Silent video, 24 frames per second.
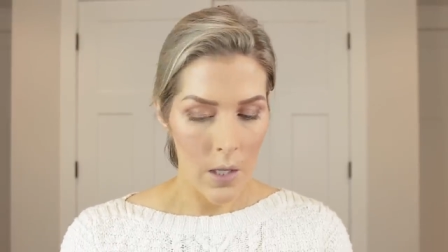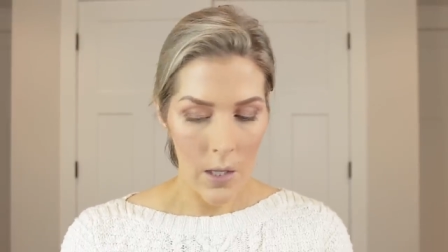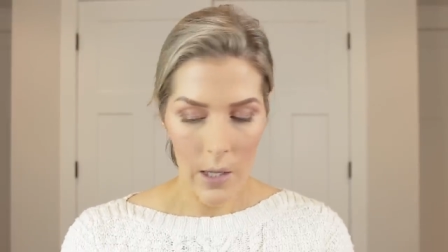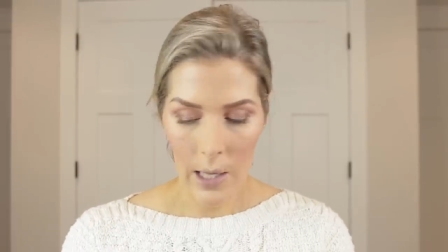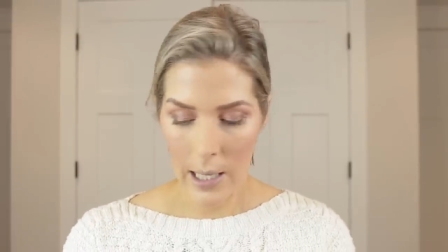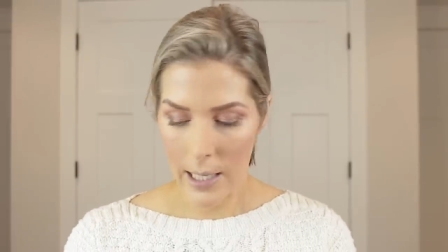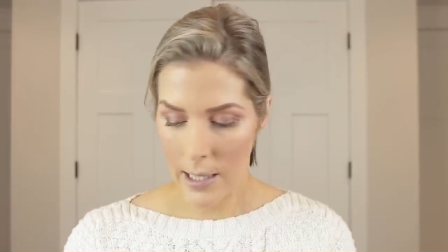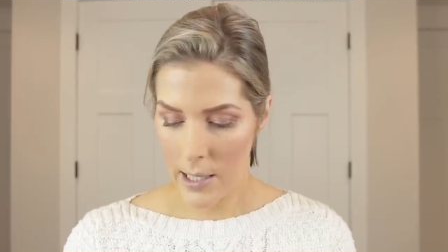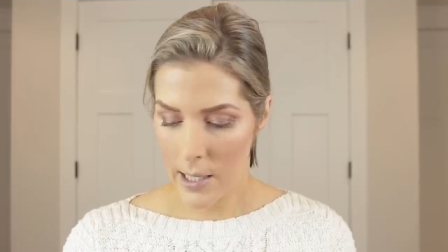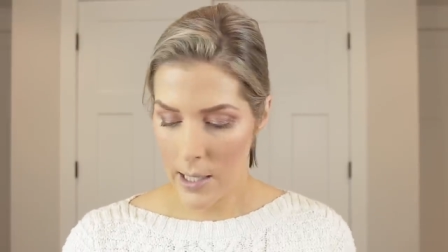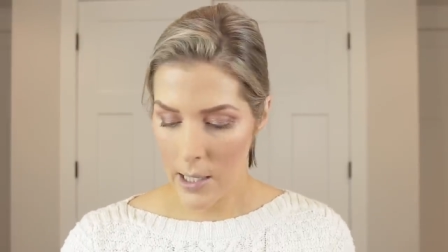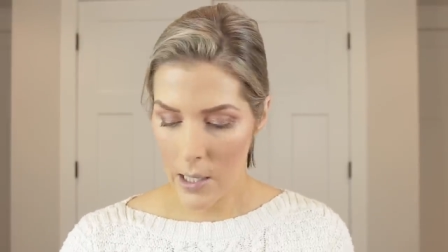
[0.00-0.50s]

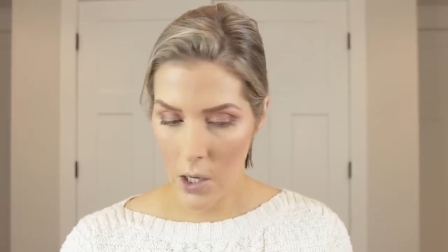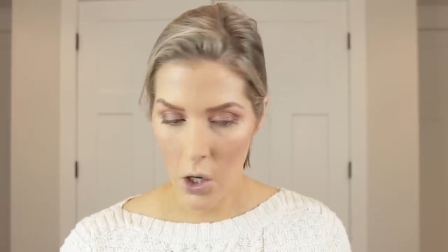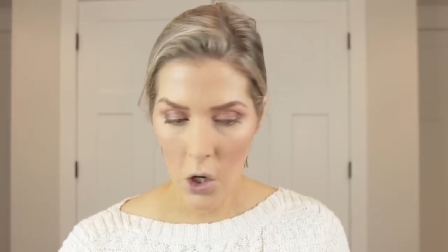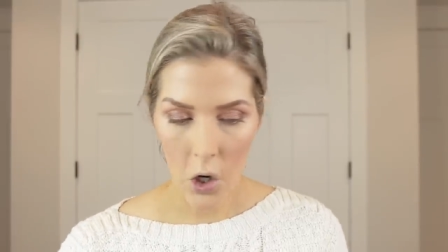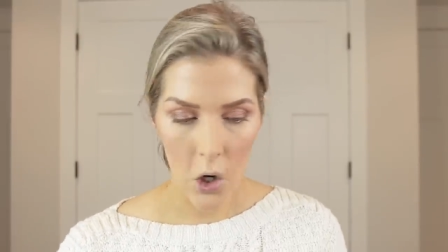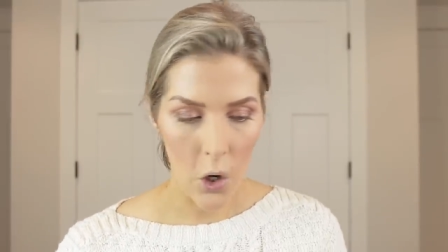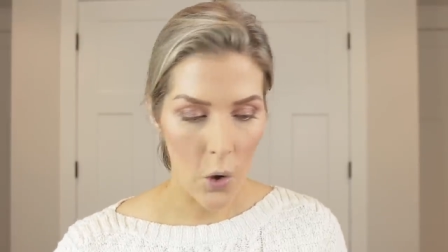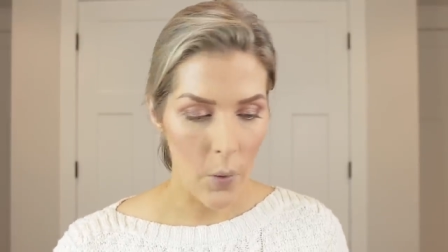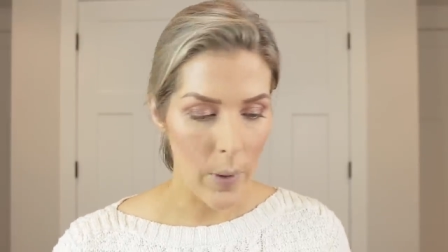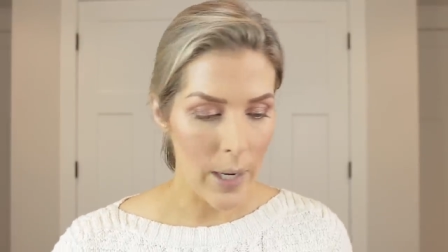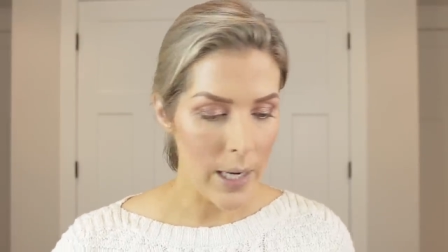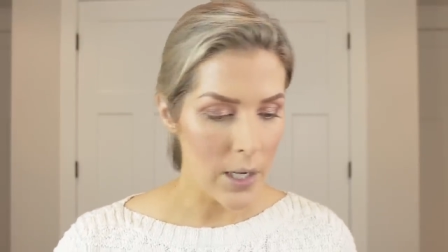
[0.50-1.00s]
Let's
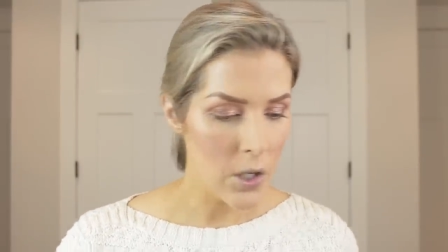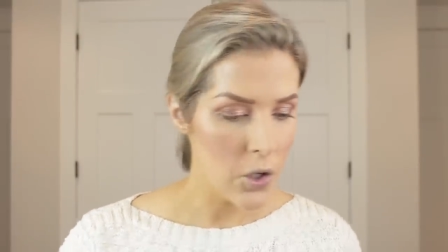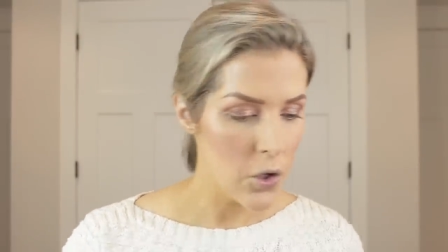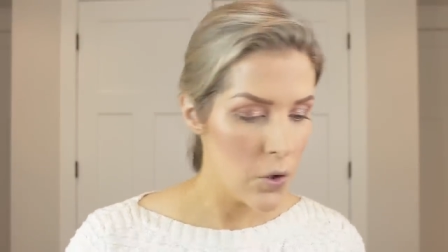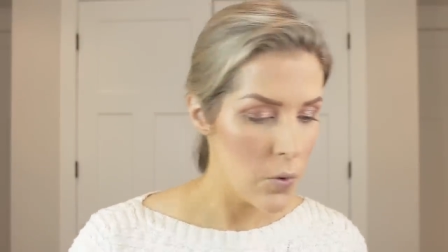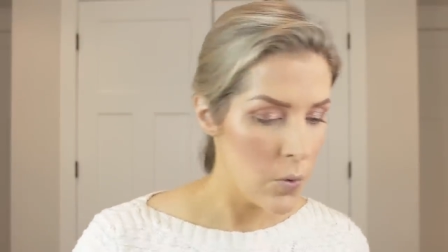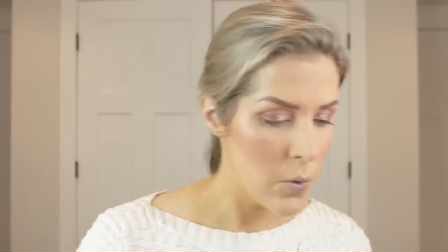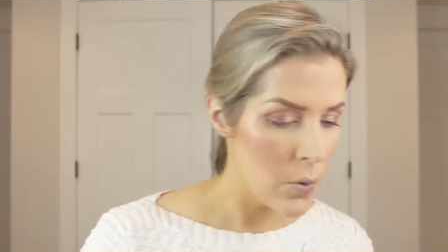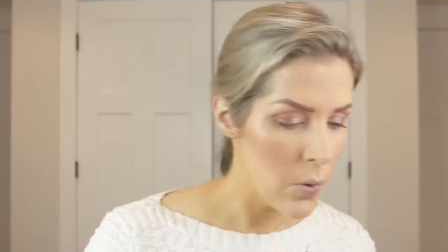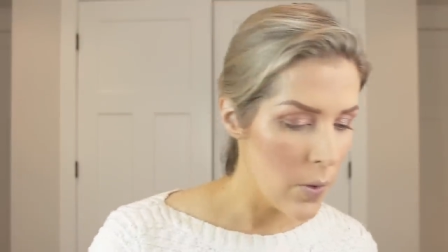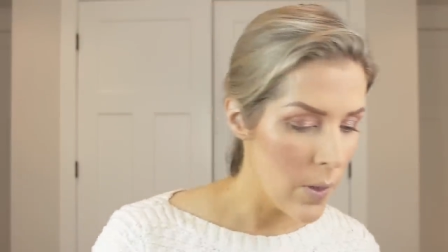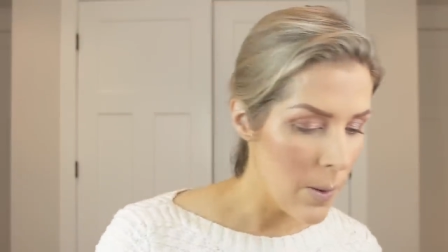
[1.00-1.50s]
go
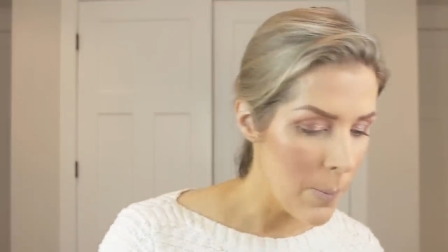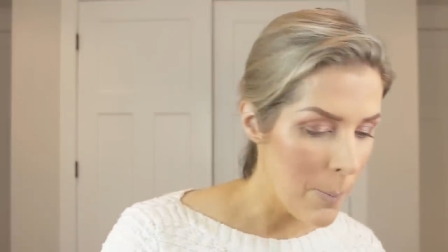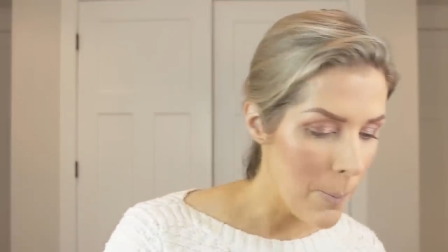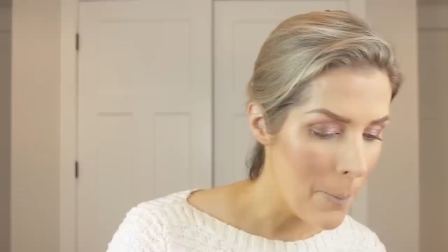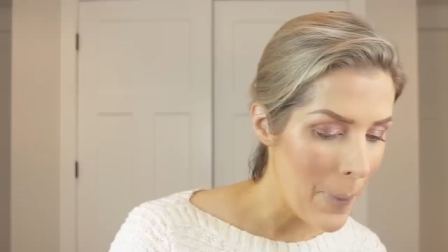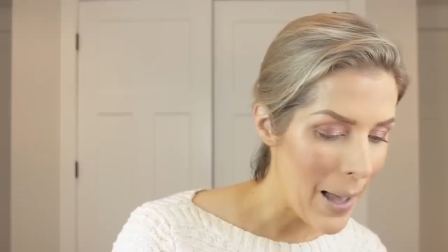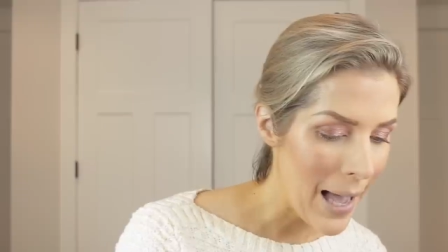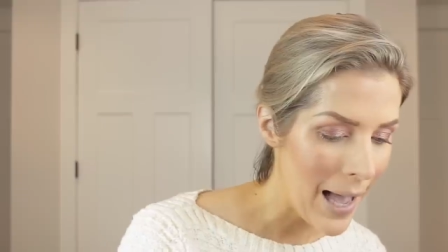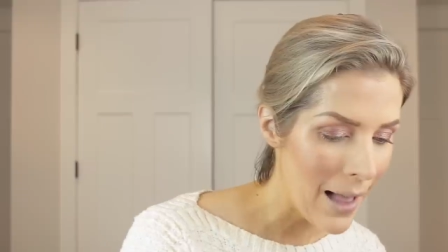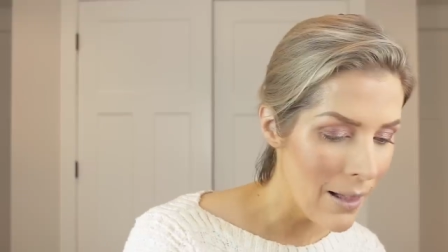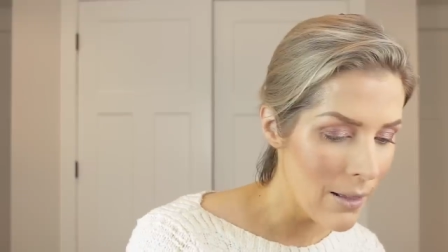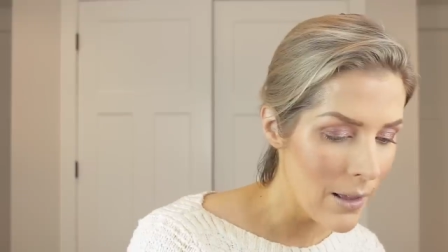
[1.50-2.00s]
into the
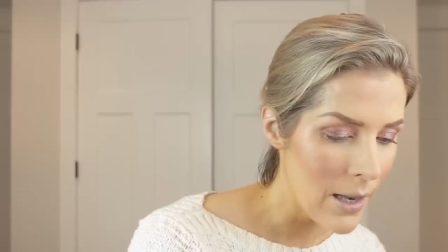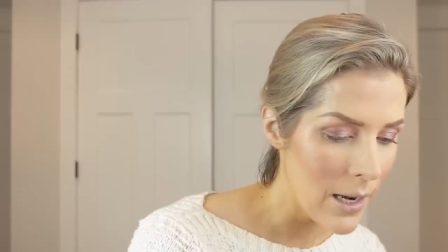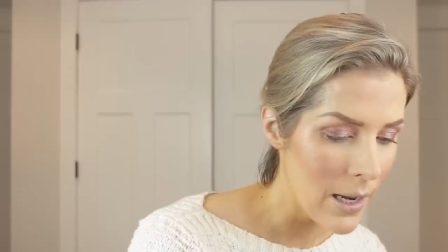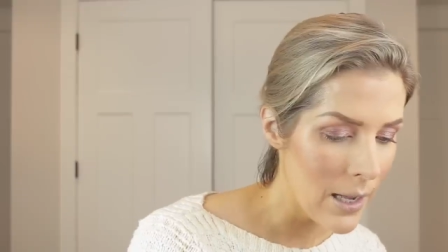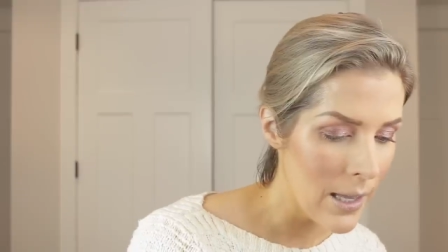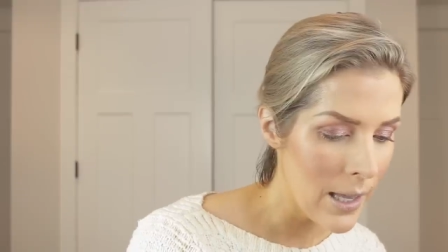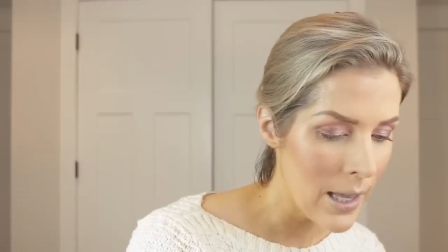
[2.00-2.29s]
palette